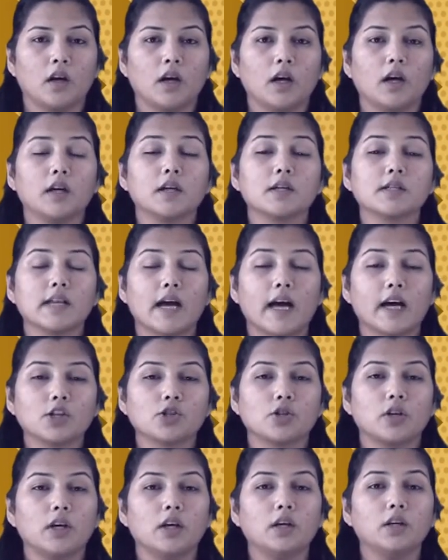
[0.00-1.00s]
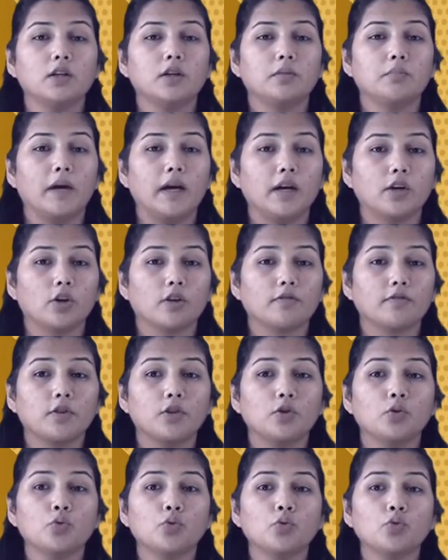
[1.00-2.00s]
It is actually made of
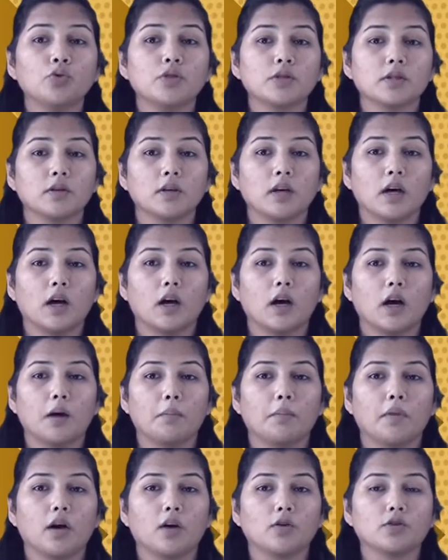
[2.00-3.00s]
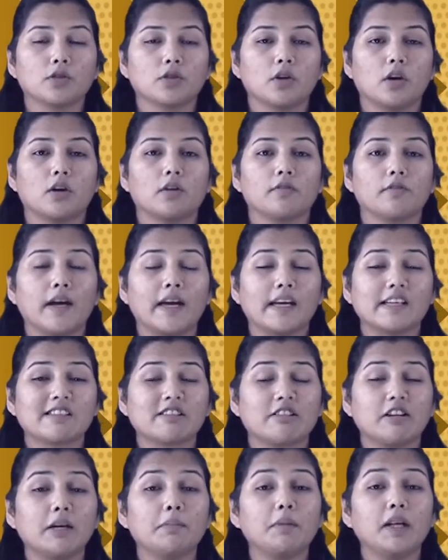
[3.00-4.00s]
huge amount of
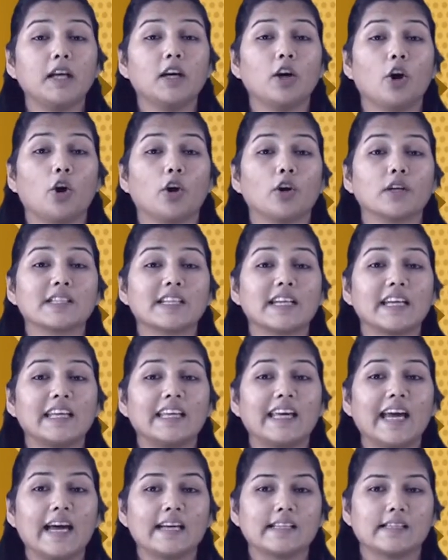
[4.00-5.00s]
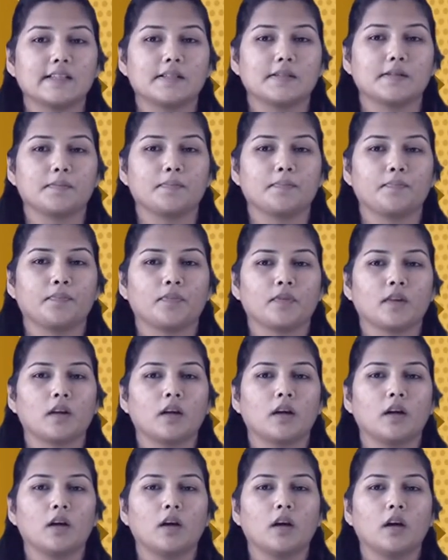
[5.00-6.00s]
extremely hot gases.
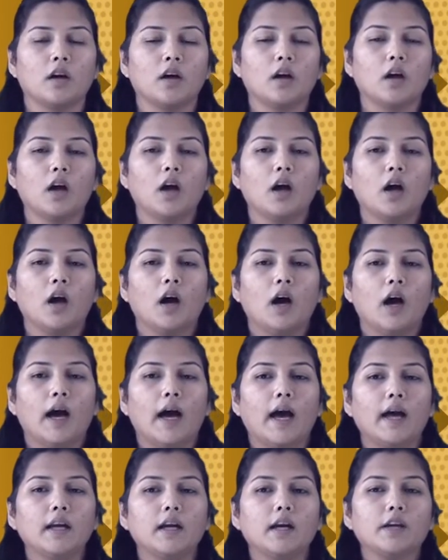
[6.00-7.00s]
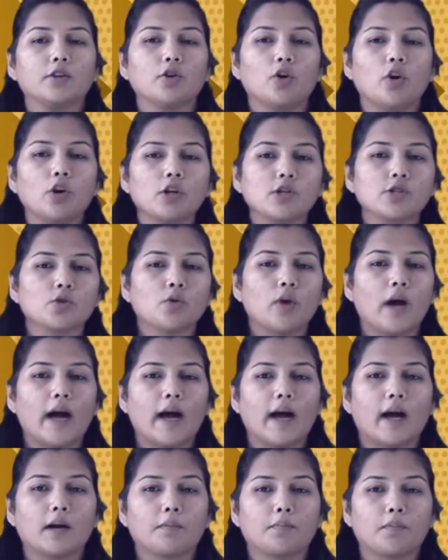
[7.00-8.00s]
And it also
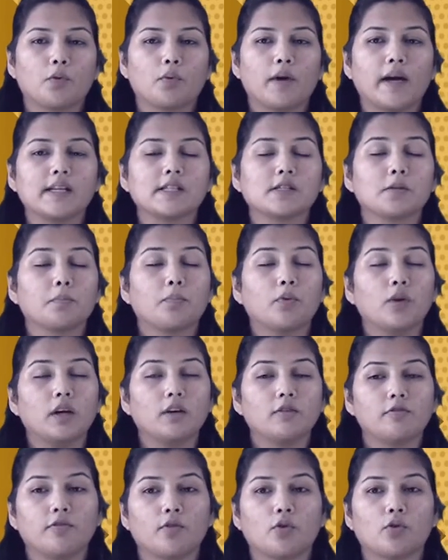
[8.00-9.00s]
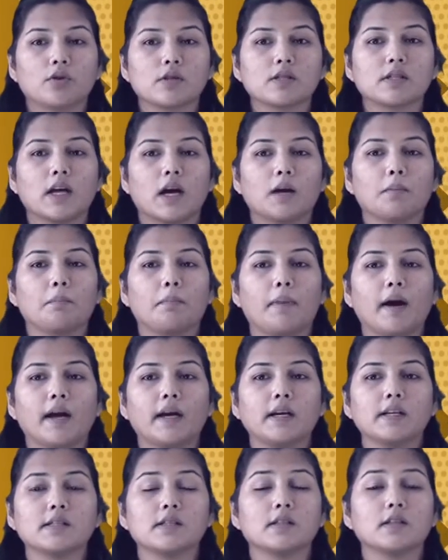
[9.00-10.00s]
provides the pulling force that
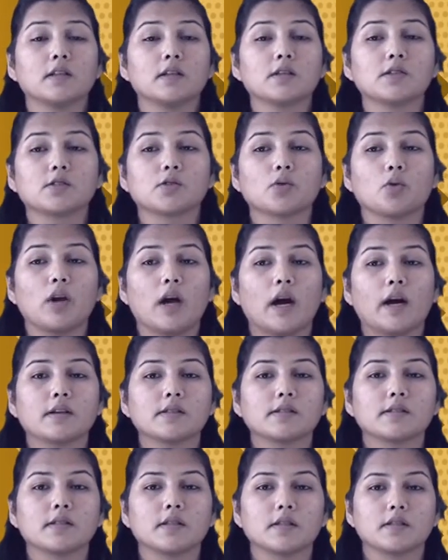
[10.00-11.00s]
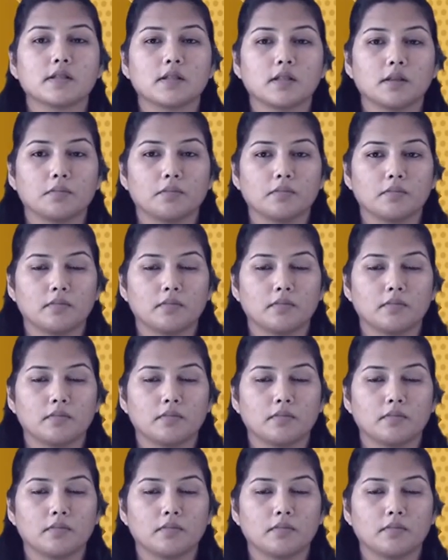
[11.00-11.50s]
binds the solar system.